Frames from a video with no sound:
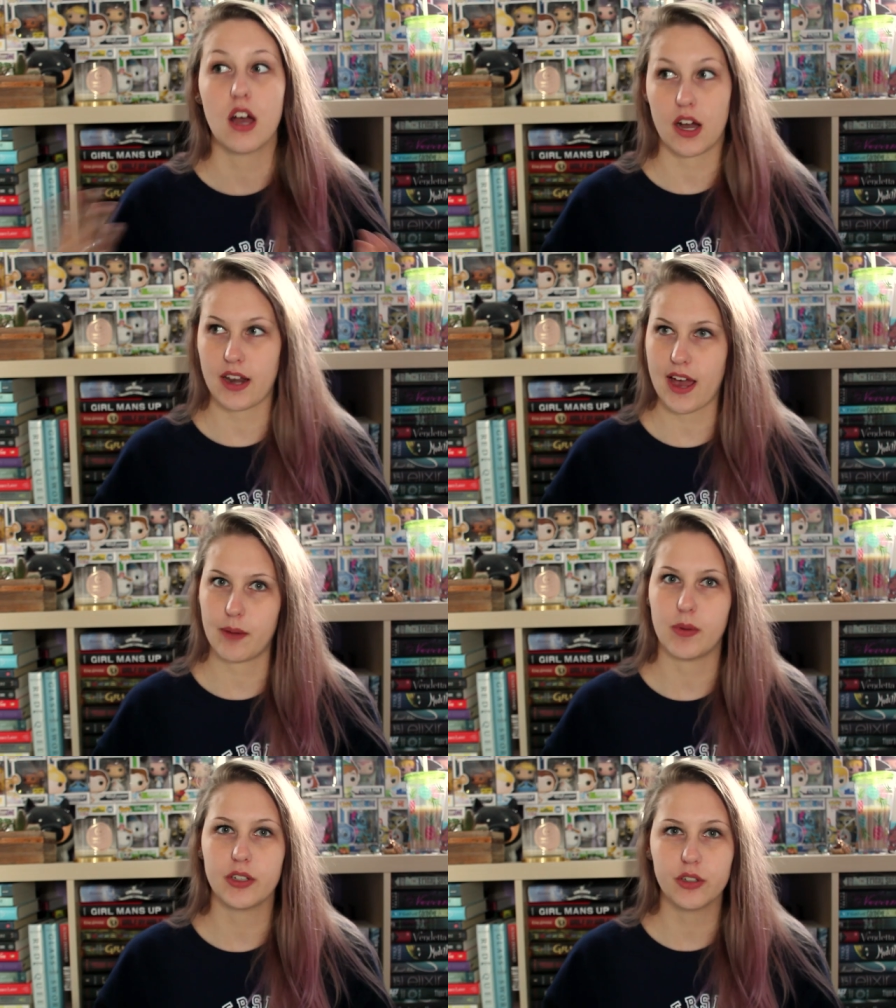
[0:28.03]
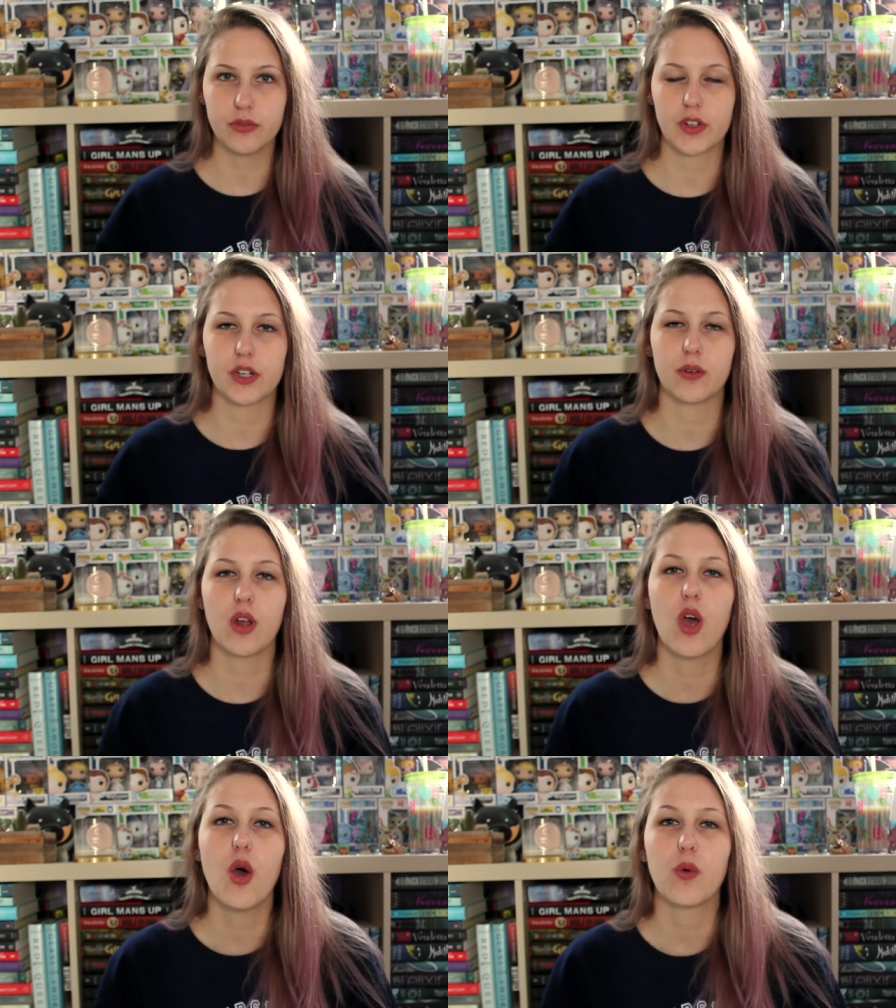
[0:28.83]
an app on your
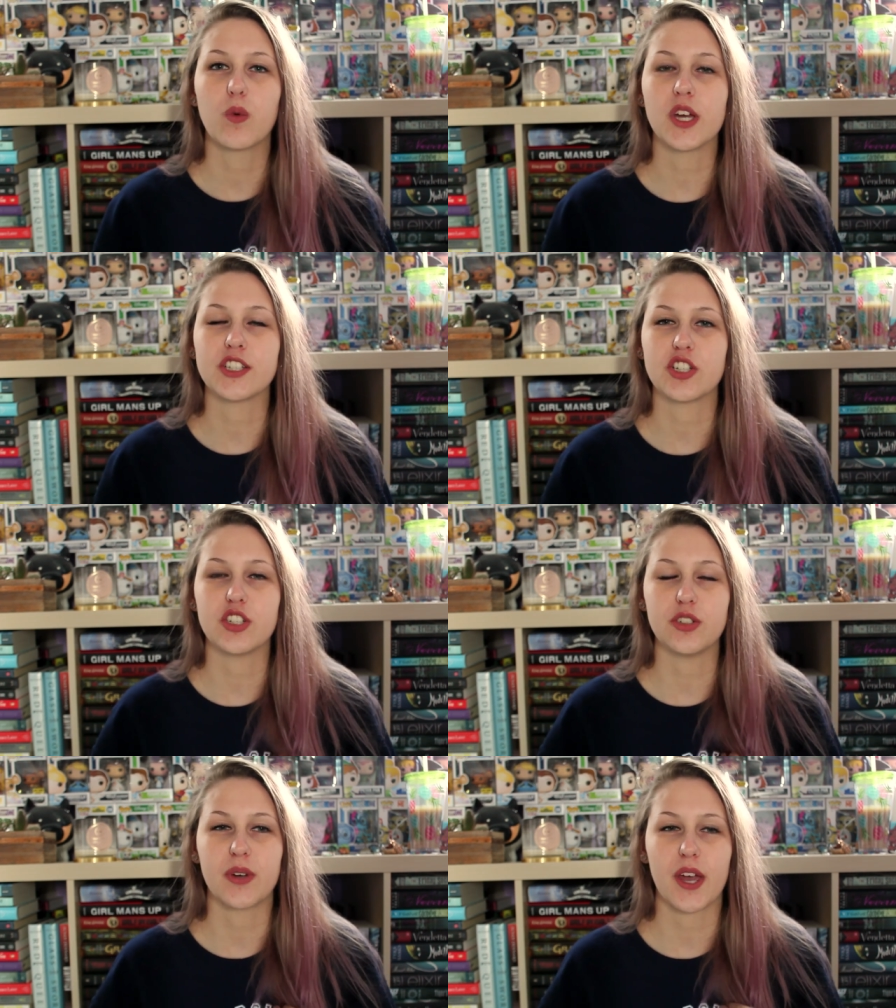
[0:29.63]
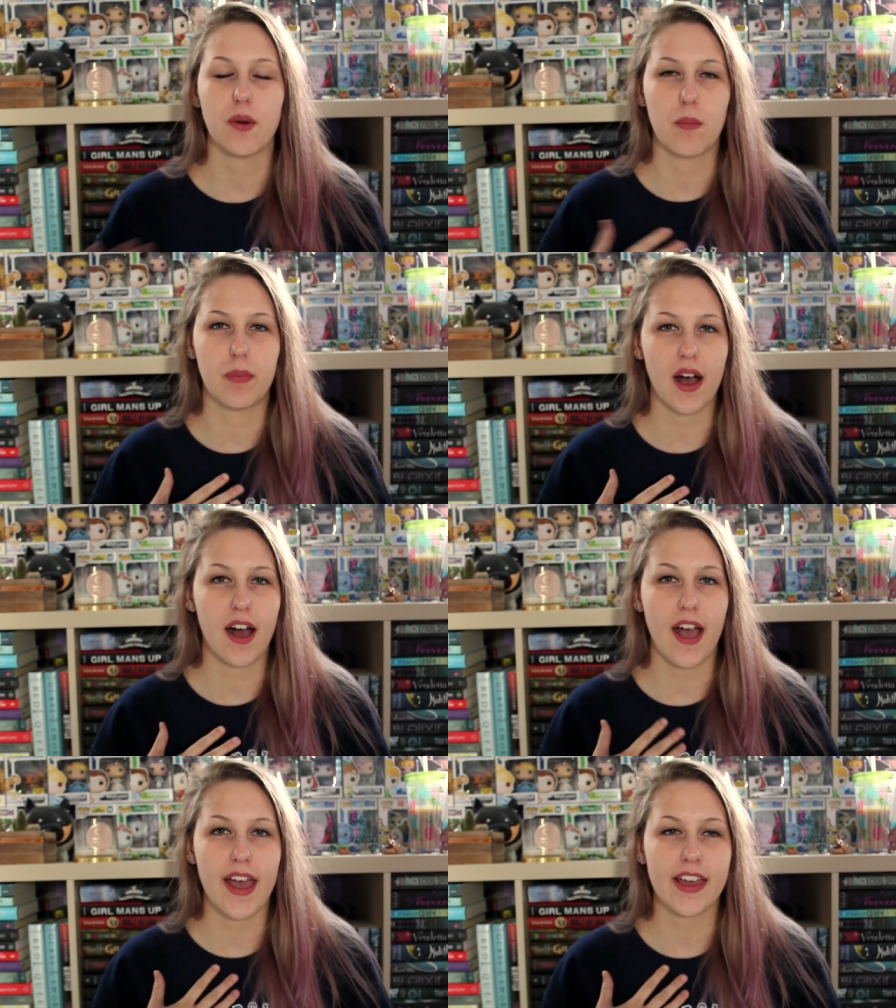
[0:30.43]
phone which you can
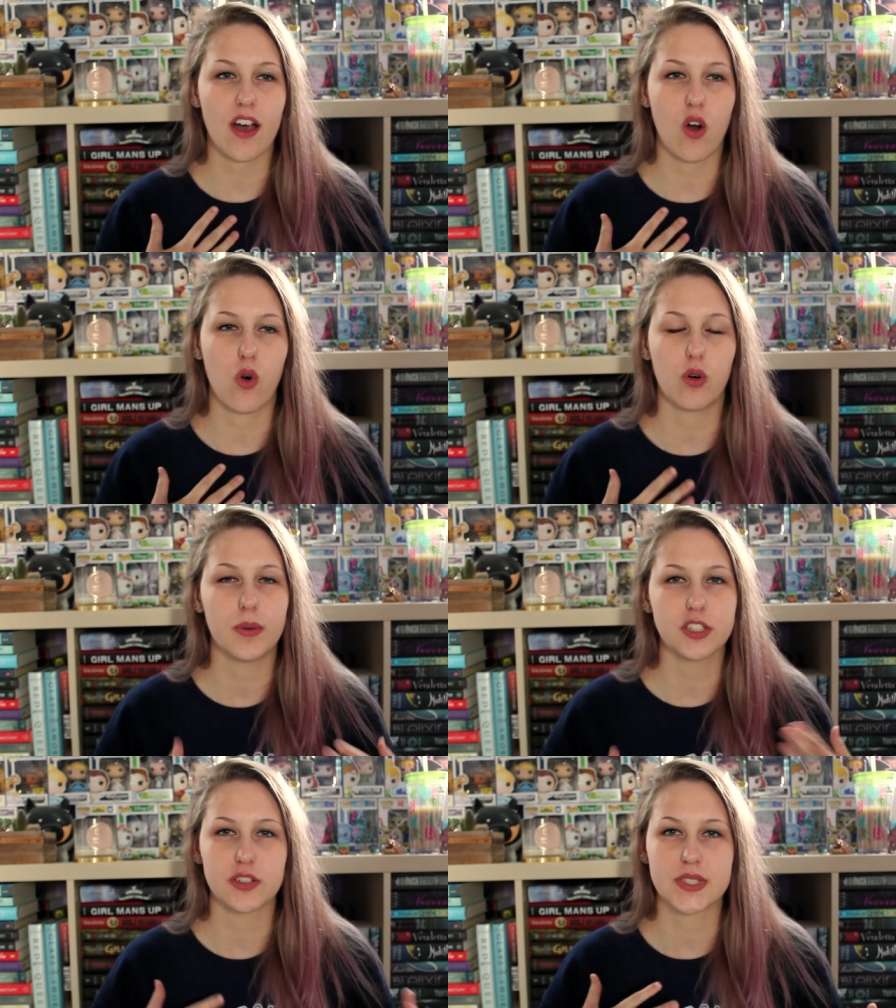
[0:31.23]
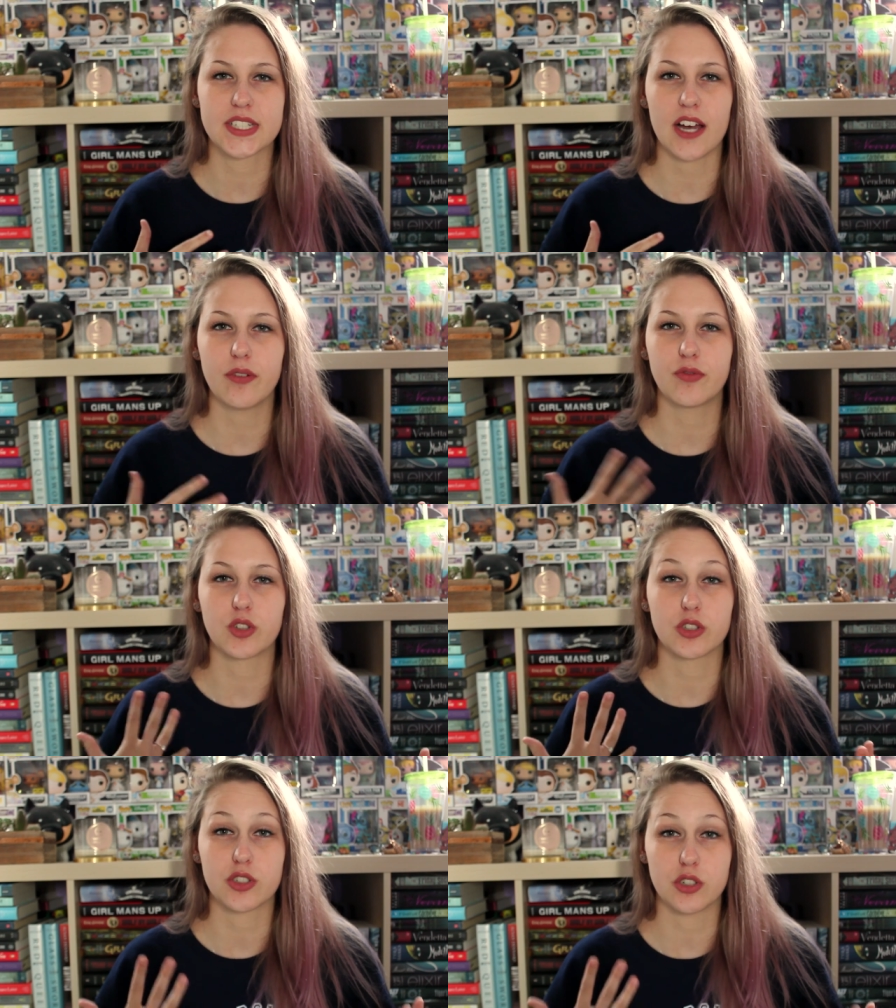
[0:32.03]
buy a whole bunch of stuff
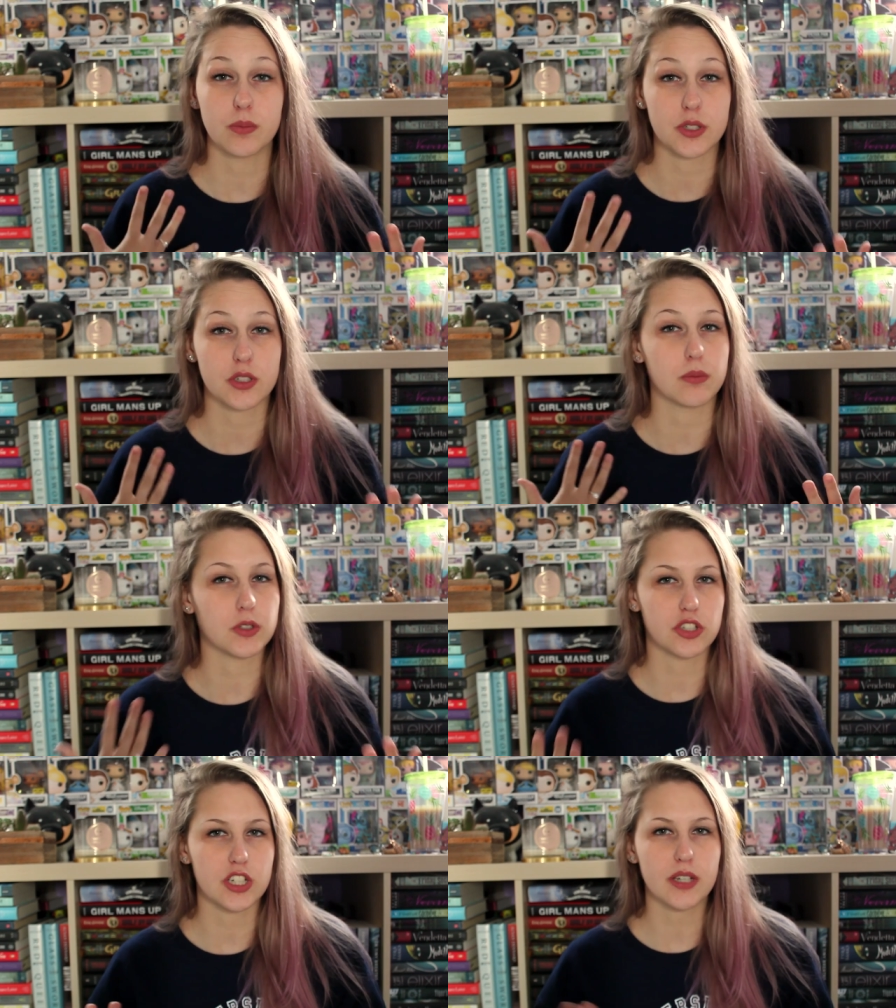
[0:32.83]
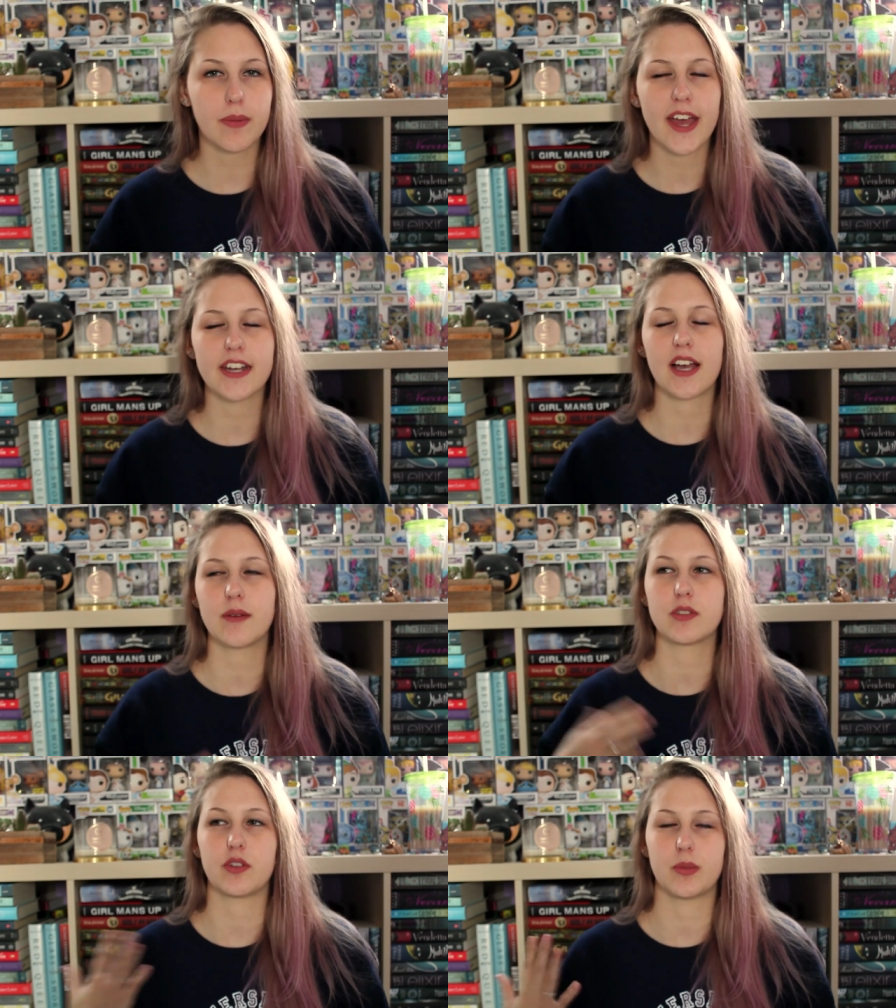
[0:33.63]
for super, super cheap, and it
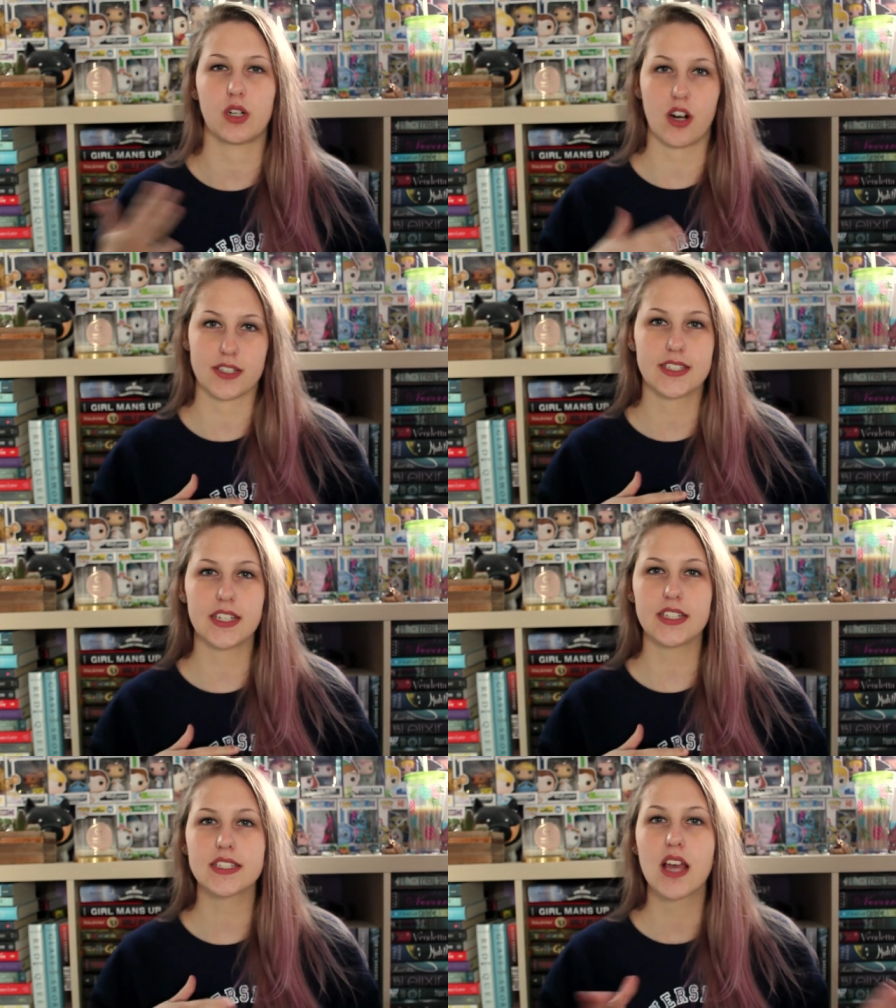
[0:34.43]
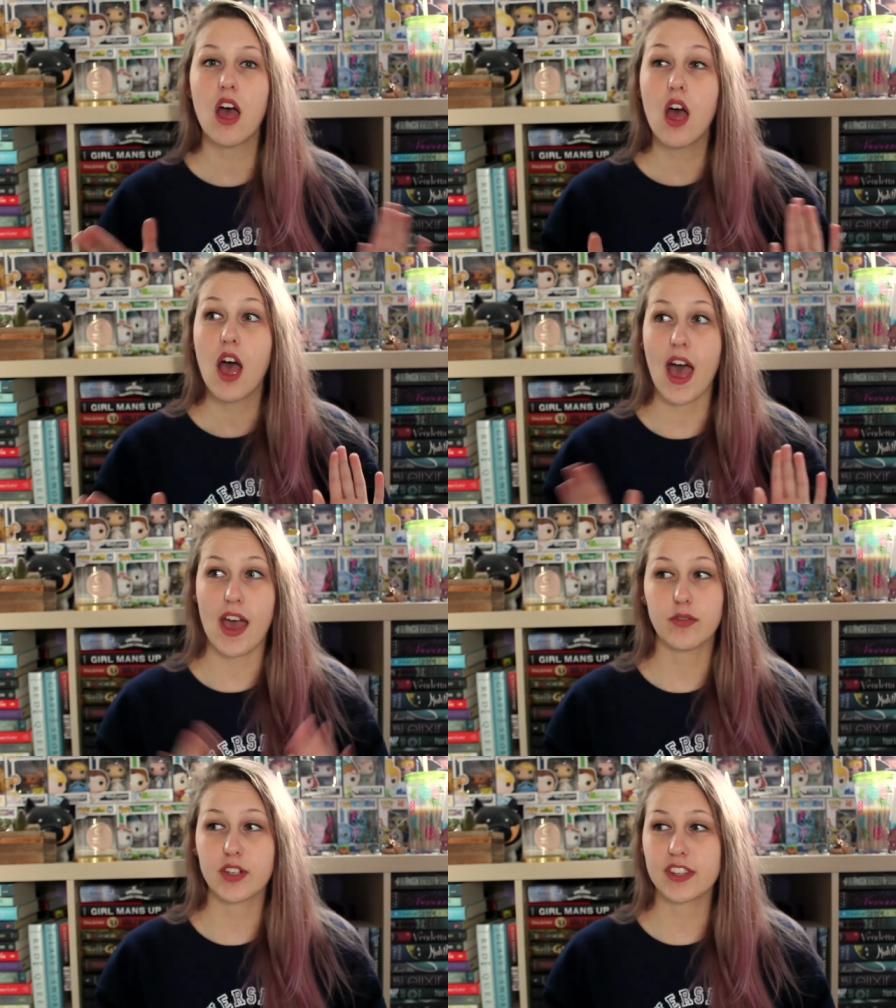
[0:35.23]
comes from across seas.
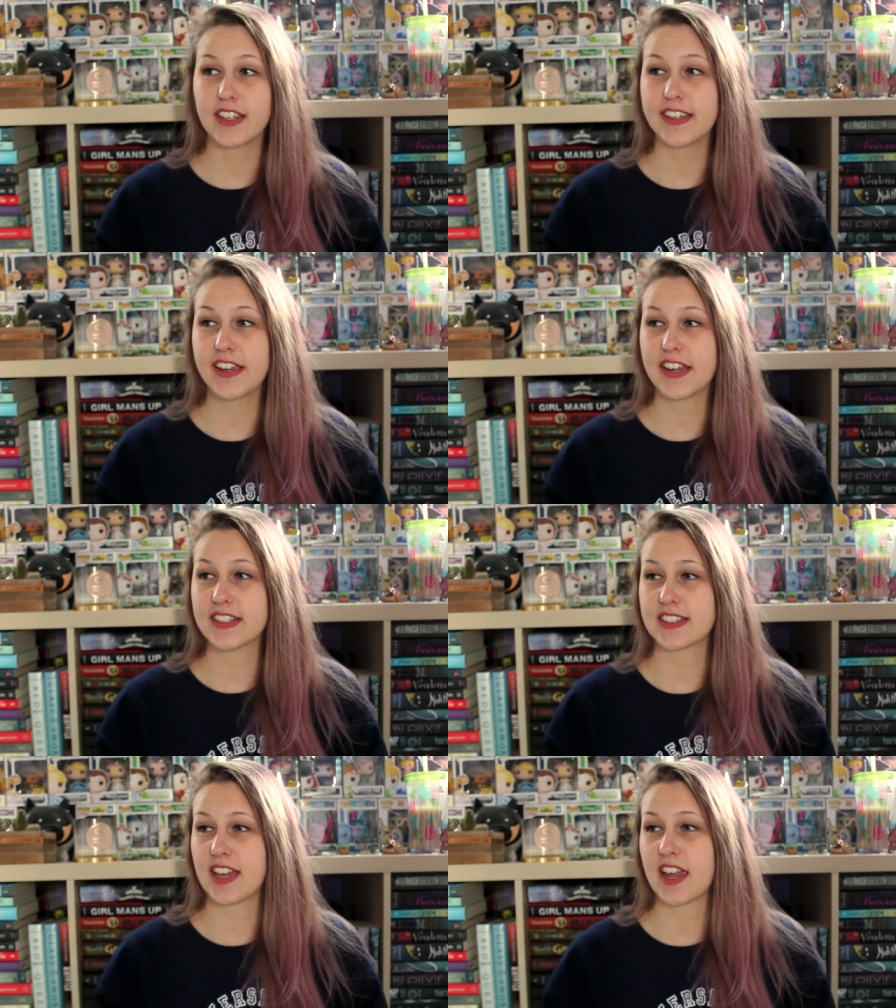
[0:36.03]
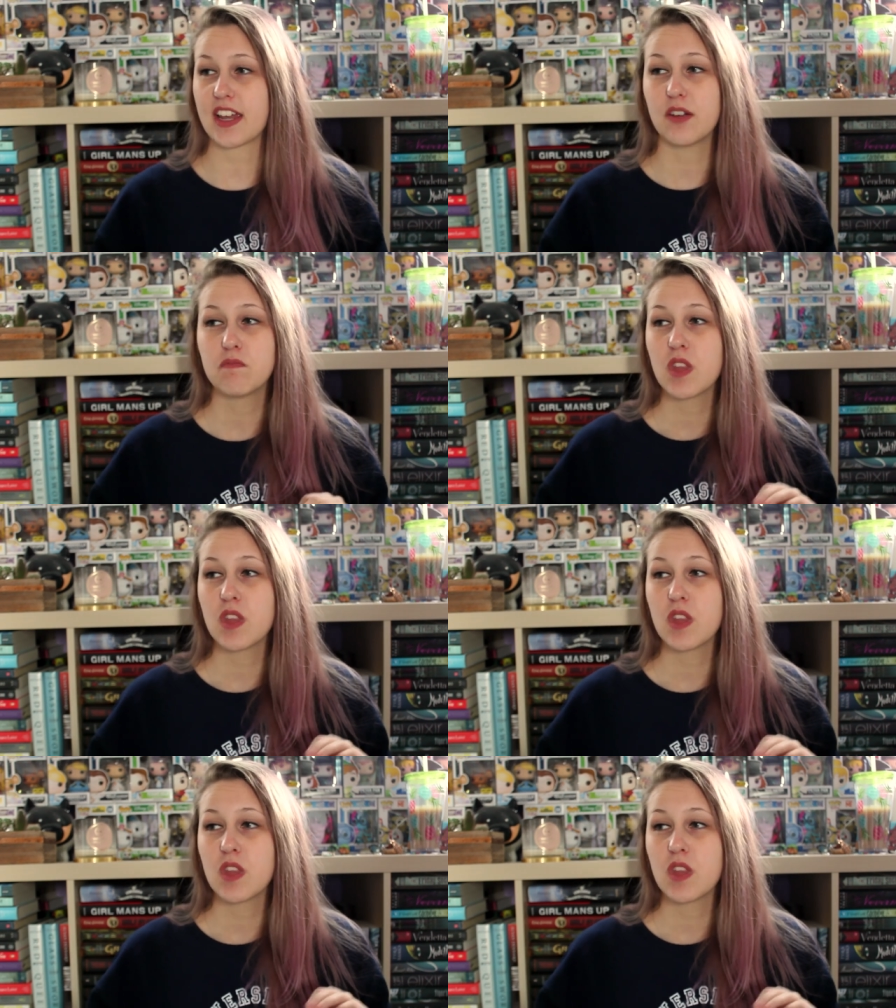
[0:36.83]
Everything is like